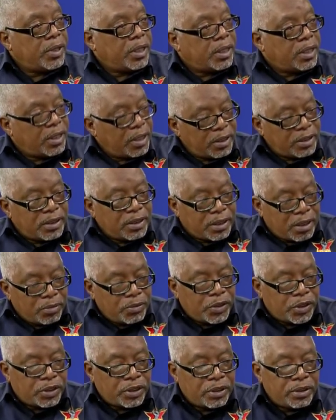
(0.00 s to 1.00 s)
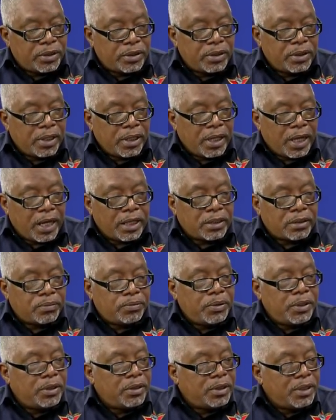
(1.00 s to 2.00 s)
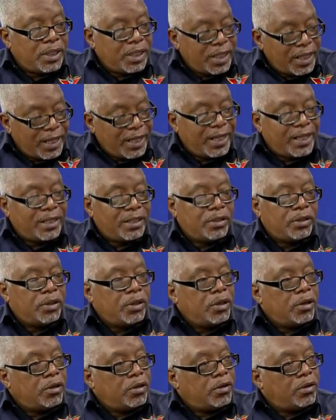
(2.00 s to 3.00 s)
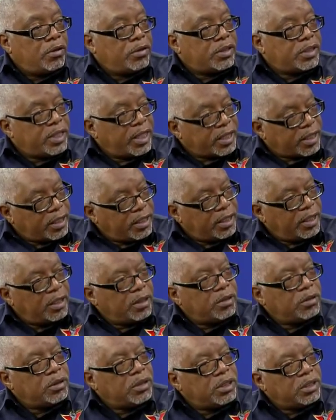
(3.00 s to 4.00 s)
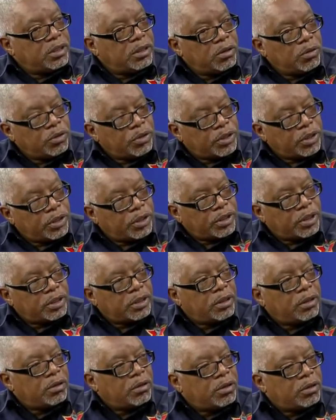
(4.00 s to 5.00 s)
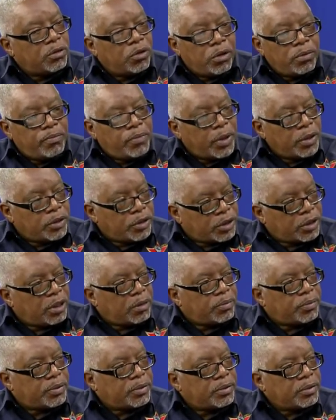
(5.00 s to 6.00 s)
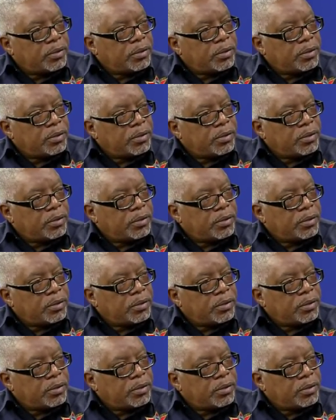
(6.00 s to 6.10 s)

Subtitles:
Because the commission has been delaying settling these negotiations, it all bunched up.